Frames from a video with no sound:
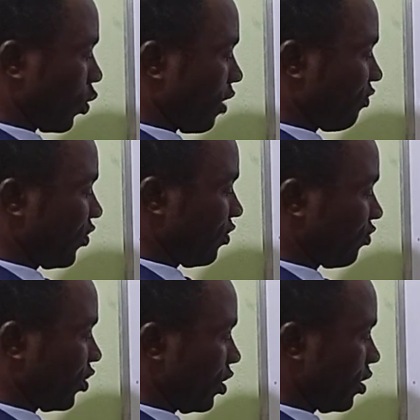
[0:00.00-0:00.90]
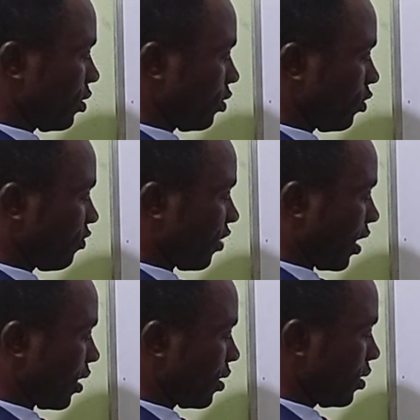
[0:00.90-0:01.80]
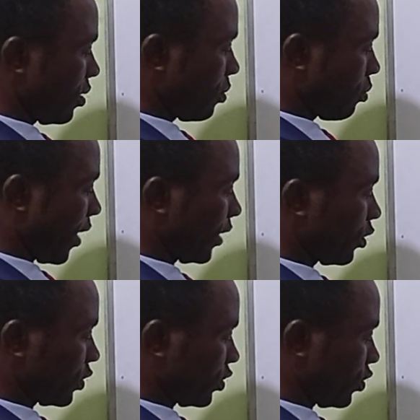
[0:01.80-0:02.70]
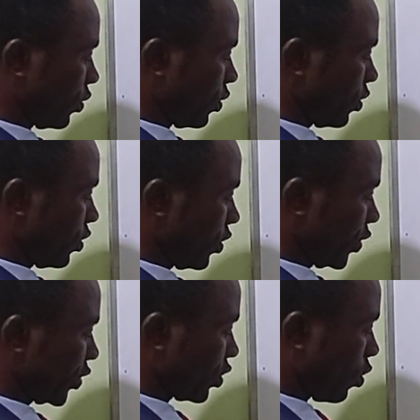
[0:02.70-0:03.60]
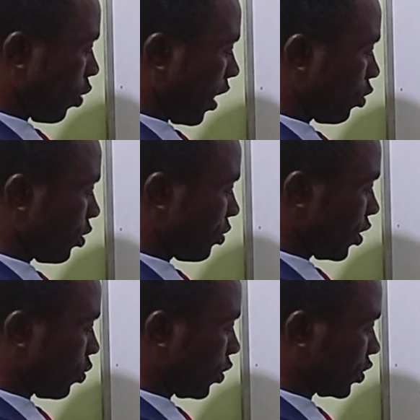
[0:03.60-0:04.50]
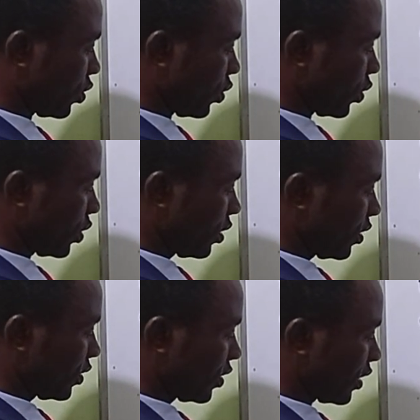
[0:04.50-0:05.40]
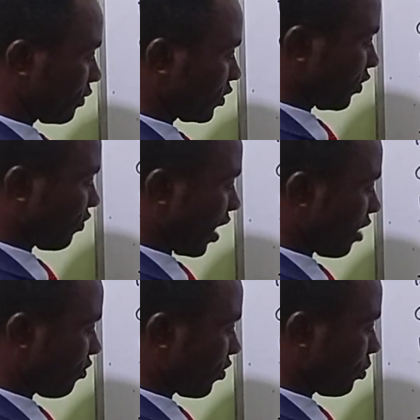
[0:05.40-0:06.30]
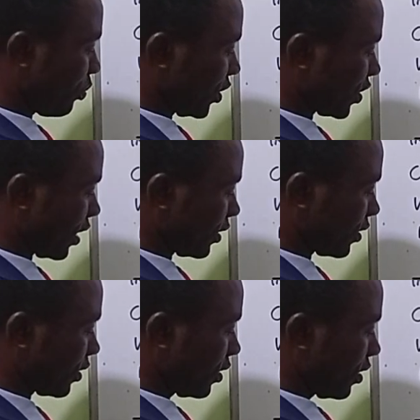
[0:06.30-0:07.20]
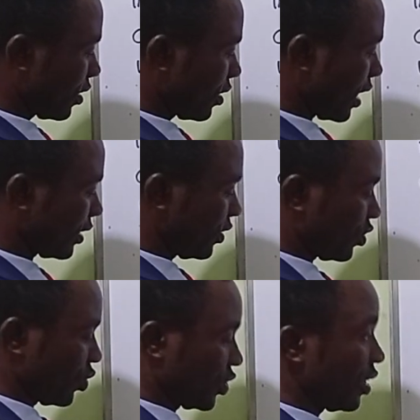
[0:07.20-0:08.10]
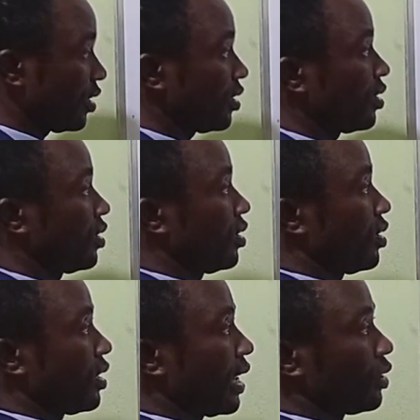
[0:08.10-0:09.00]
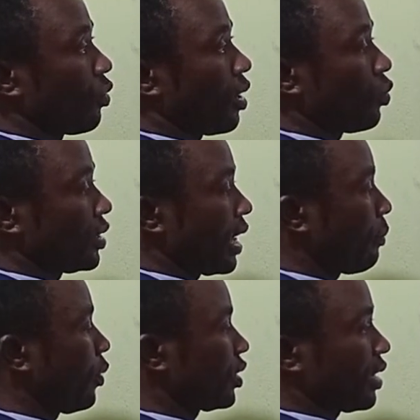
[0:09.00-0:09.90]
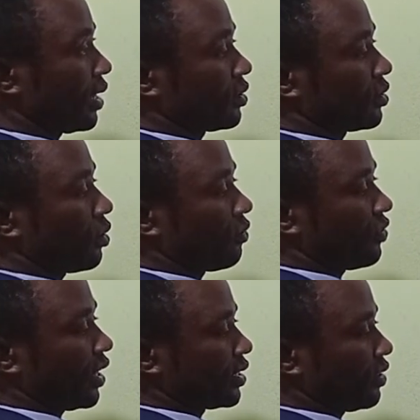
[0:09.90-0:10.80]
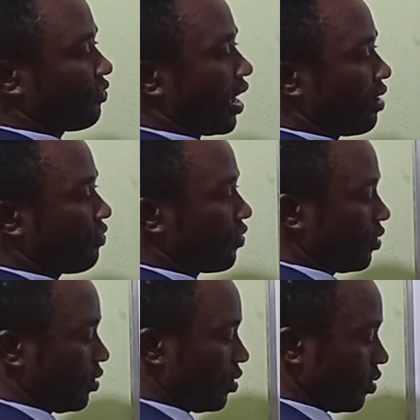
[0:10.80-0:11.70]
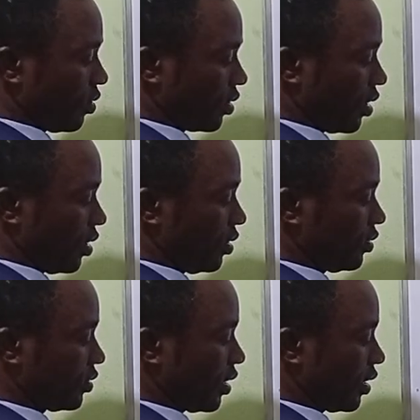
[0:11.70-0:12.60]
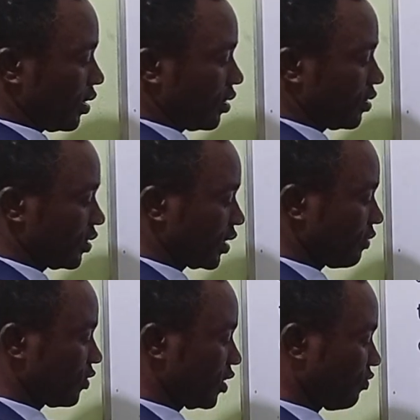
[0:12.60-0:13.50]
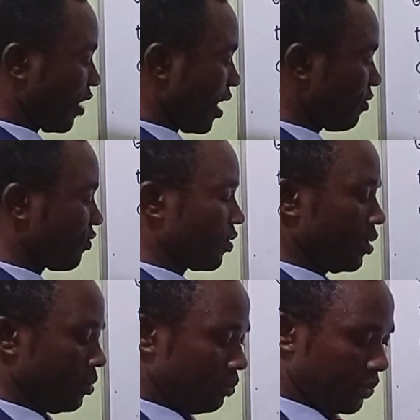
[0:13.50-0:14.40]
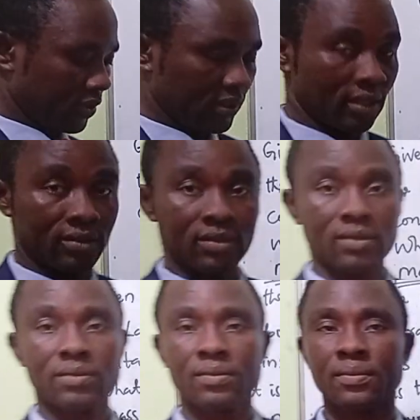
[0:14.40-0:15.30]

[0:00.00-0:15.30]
150 over minus 2. So y will be equals to 75%. That is to say that the one with the abundance of 35, okay, is 75%.